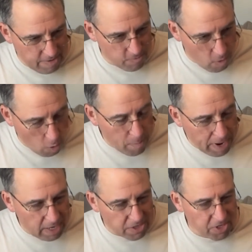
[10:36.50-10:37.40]

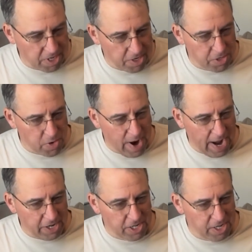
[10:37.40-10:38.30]
robust
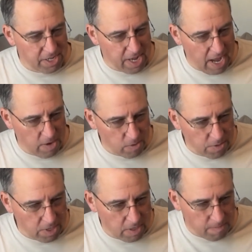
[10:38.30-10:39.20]
interaction, not
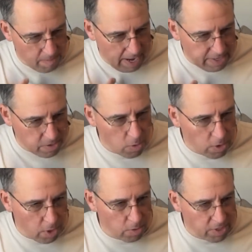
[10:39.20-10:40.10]
only my no
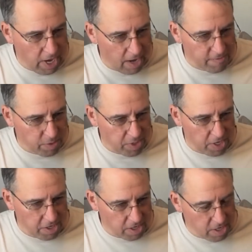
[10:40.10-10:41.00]
code
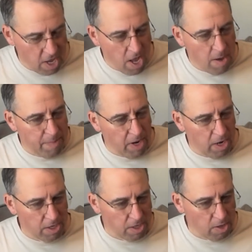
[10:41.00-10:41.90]
conversation, but
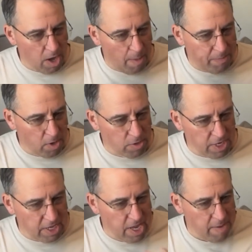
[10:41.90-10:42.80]

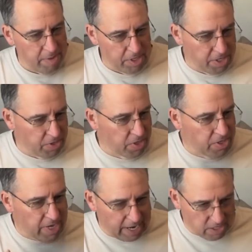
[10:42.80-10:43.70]
uploading images
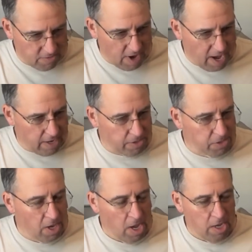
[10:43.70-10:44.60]
and text
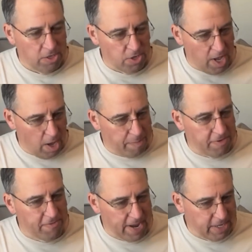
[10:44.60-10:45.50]
files to help
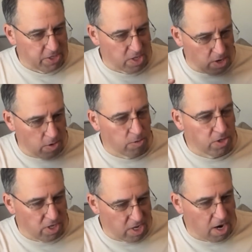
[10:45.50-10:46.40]
advance the
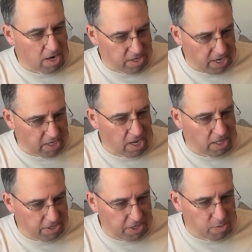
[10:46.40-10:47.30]
OCR
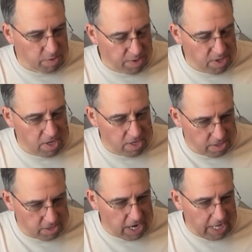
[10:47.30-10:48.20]
technology
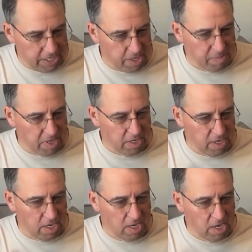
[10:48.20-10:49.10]
within
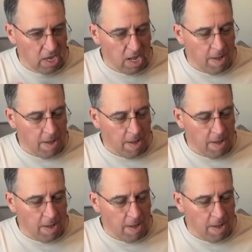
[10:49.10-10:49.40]
ChatGPT,